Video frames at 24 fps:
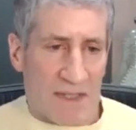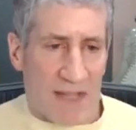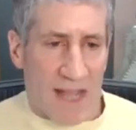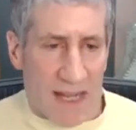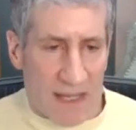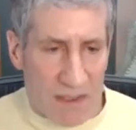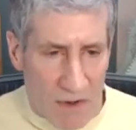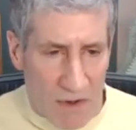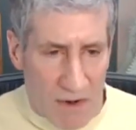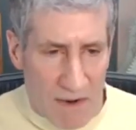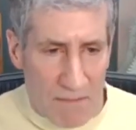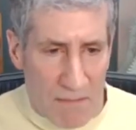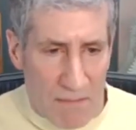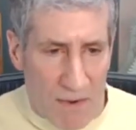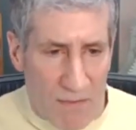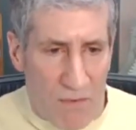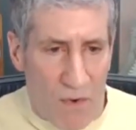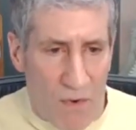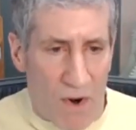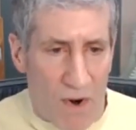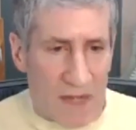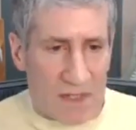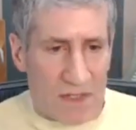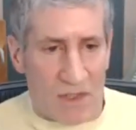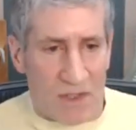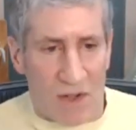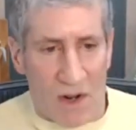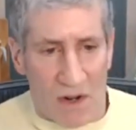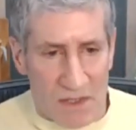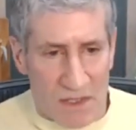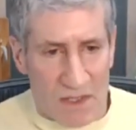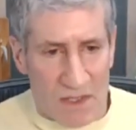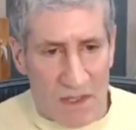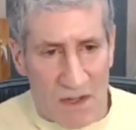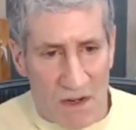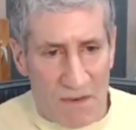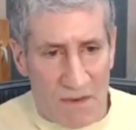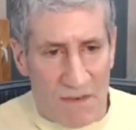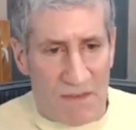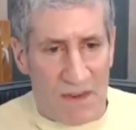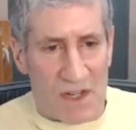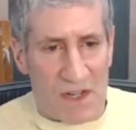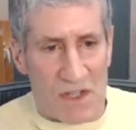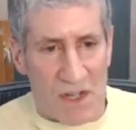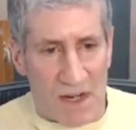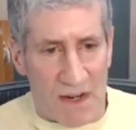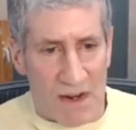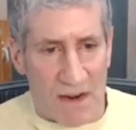like sort of before it starts to do
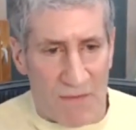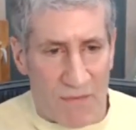vision,